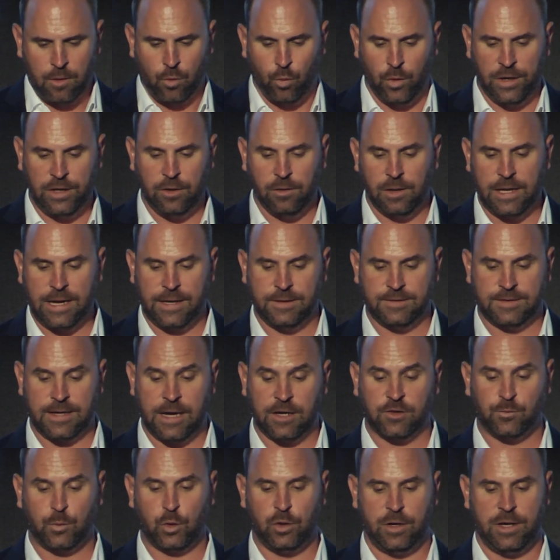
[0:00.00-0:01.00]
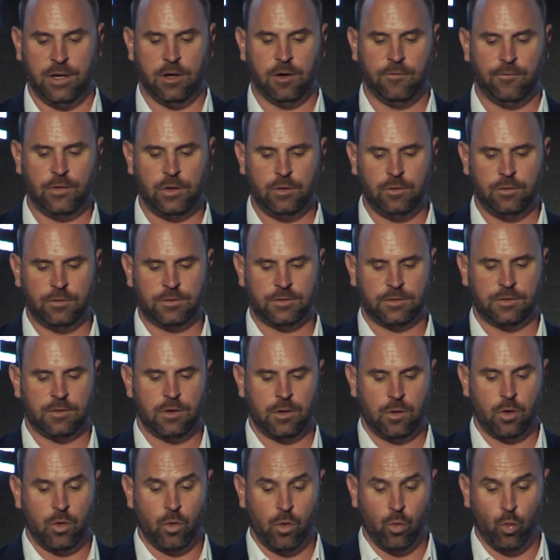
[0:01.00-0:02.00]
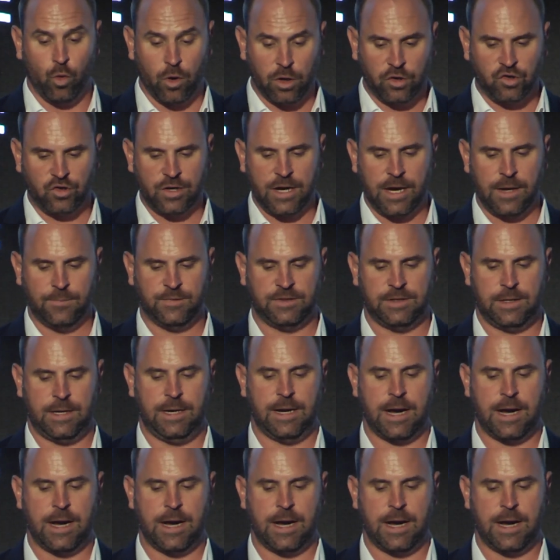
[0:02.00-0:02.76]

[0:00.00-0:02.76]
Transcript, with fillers: we utilize expert interviews, workshops,